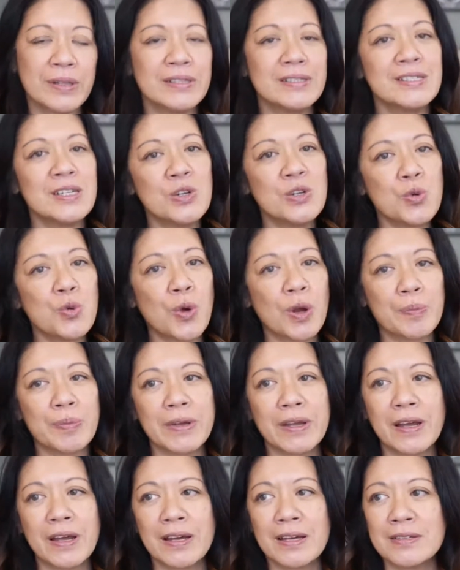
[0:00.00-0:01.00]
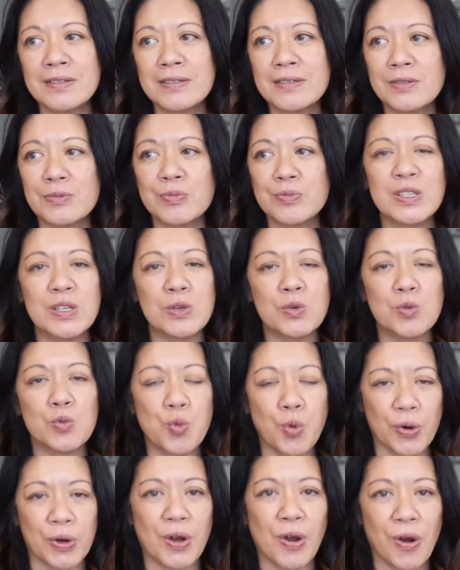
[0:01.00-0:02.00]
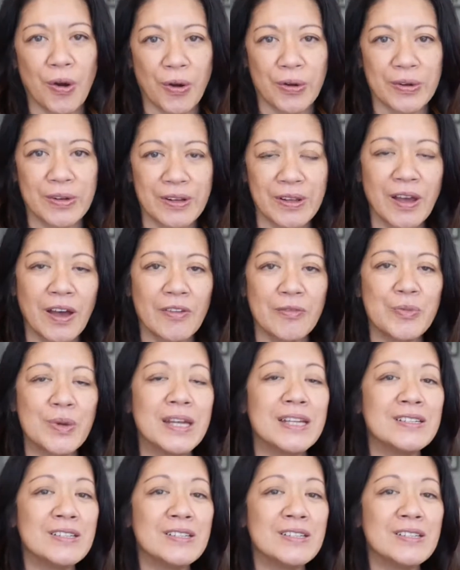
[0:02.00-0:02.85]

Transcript: well, it didn't work because we didn't work hard enough.